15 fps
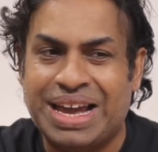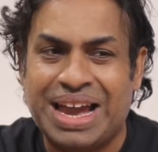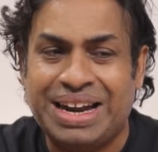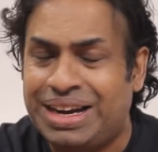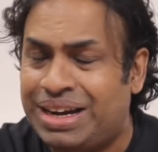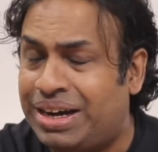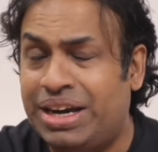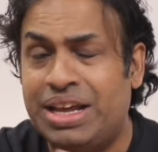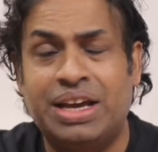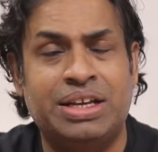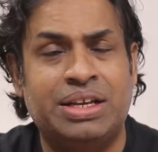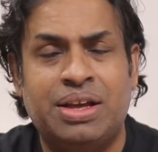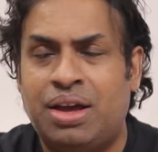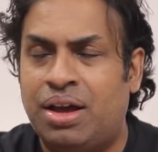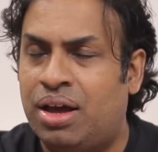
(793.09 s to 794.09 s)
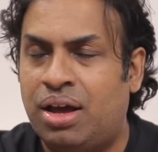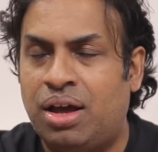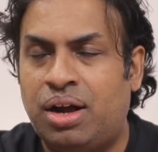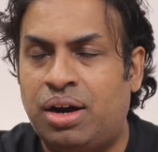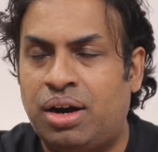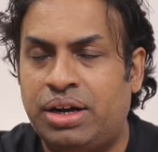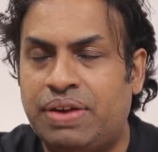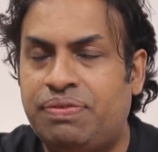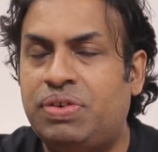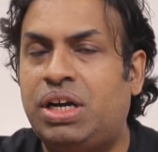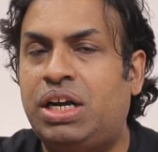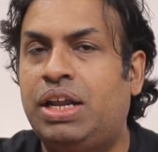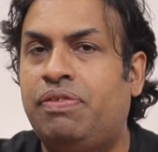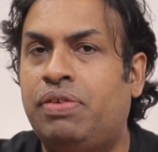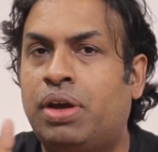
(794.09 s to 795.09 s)
And in India,
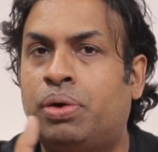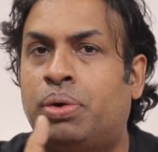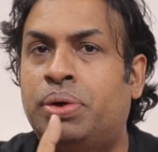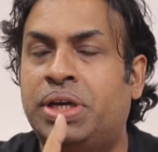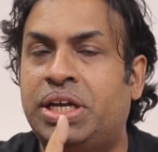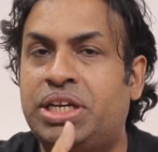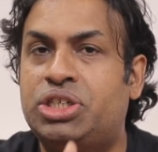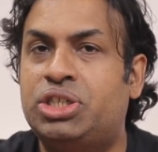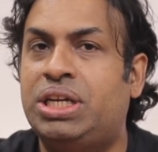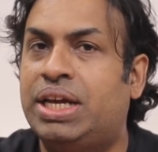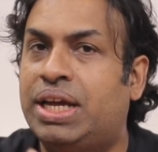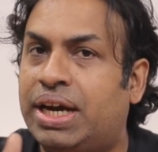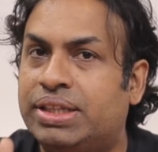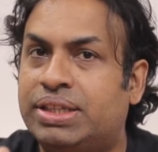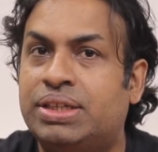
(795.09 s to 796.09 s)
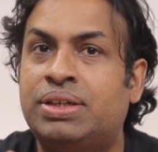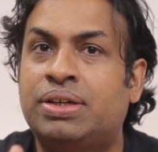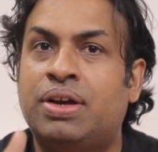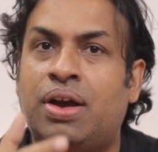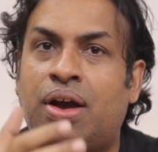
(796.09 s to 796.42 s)
definitely we are going to initially get the